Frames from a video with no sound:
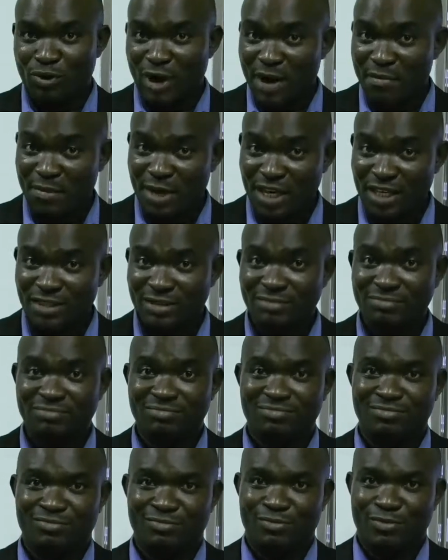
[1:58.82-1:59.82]
I mean?
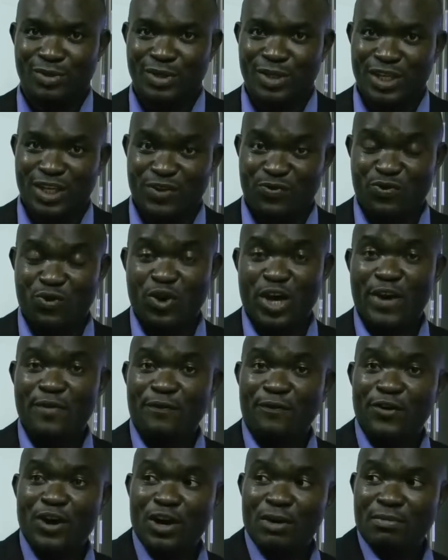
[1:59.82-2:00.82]
If you can
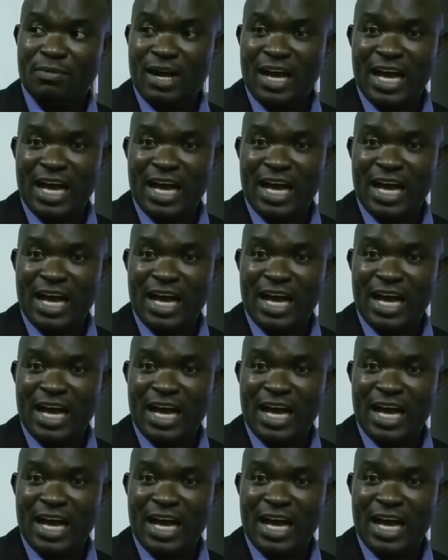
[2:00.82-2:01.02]
form